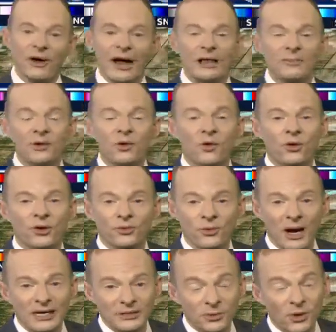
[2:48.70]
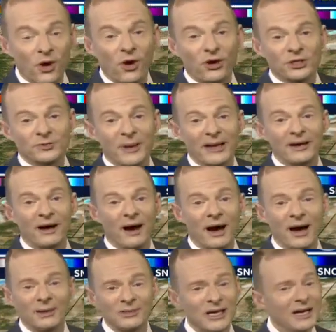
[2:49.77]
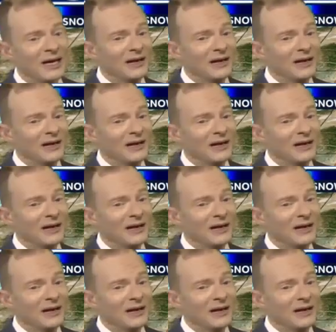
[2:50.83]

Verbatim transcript: Alamogordo, Roswell, Carlsbad, and Hobbs.